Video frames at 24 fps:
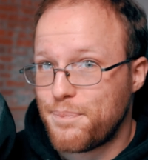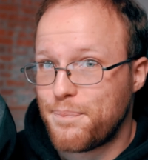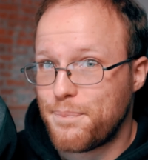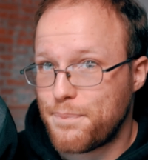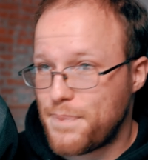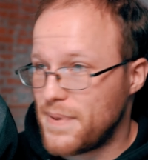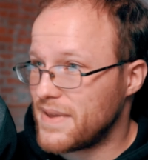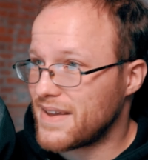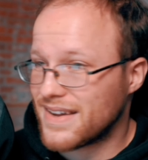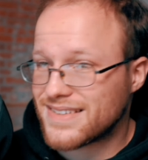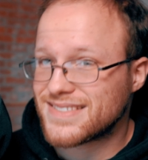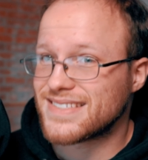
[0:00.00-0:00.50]

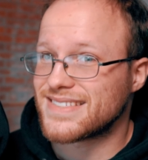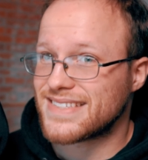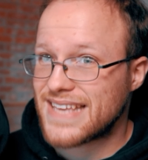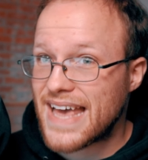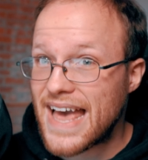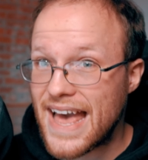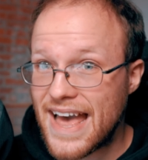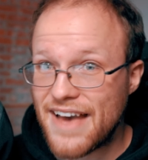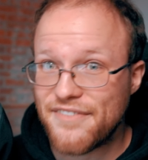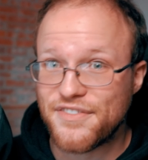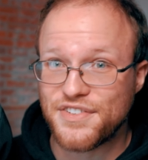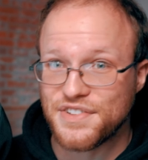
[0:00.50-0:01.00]
Because it's
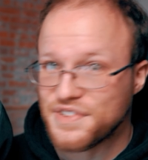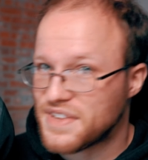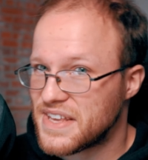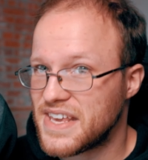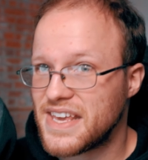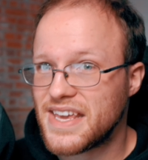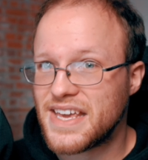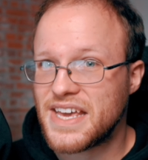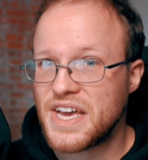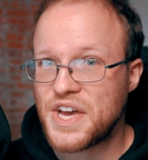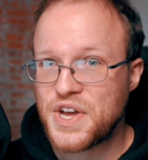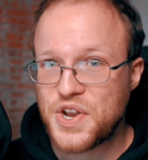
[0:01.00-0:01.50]

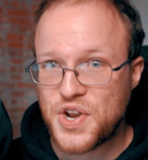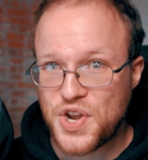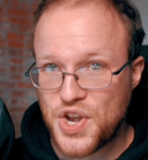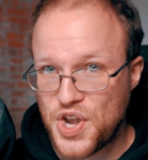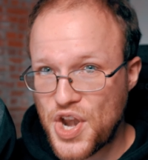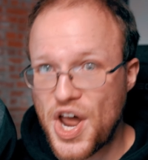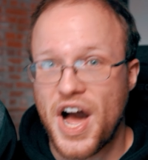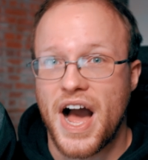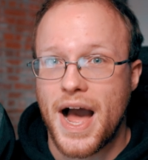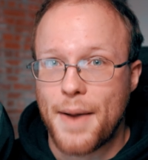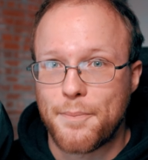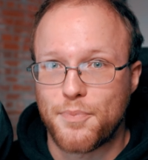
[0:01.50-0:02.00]
heavily
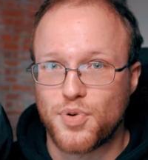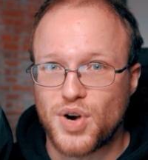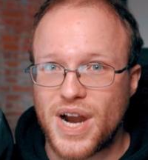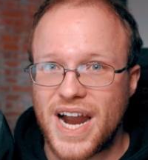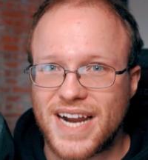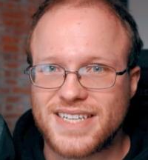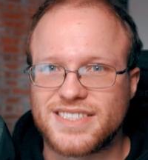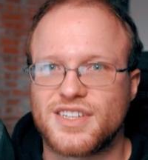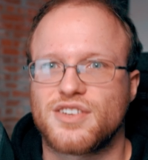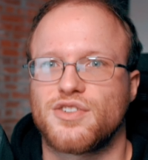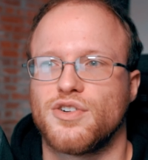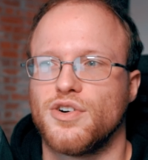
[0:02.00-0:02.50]
not
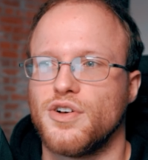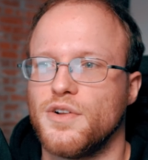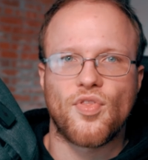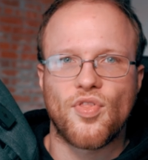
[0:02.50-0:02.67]
practical.